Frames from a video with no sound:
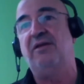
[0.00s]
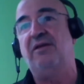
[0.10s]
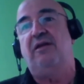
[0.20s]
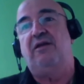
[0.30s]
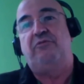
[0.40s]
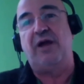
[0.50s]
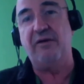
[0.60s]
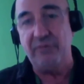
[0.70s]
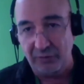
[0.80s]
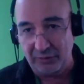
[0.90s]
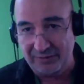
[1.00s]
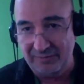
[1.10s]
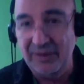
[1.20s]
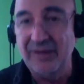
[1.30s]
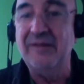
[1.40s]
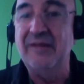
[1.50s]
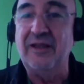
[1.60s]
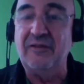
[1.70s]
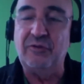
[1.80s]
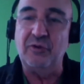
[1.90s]
If we have not,
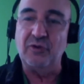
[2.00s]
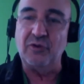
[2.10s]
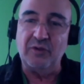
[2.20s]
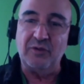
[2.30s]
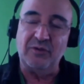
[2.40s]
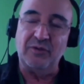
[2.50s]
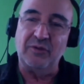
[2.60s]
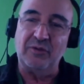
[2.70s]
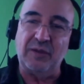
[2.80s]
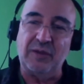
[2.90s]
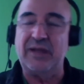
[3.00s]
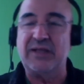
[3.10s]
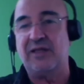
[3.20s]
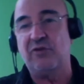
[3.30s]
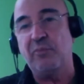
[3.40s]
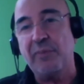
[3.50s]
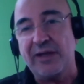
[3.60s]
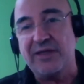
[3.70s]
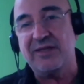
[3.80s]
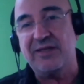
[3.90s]
if the capex and
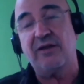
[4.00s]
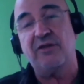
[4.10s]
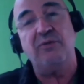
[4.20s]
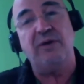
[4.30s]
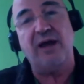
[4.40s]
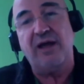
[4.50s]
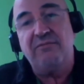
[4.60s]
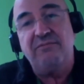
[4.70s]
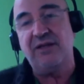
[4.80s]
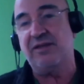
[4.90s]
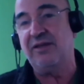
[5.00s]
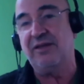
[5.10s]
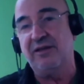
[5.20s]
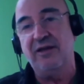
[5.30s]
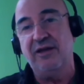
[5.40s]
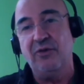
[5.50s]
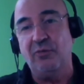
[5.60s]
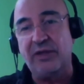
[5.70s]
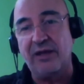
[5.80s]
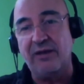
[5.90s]
opex are too high, I think
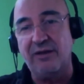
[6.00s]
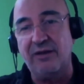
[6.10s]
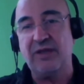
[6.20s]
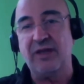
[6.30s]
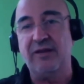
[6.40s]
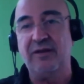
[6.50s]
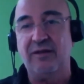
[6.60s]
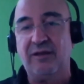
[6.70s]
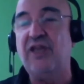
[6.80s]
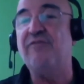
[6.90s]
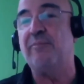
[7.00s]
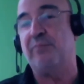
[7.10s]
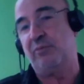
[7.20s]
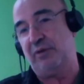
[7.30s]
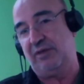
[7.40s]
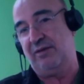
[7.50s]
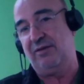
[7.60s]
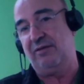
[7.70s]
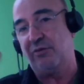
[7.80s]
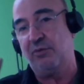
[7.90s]
we can give up with
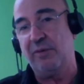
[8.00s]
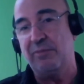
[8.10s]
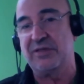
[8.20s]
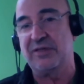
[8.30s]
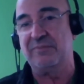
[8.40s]
renewables.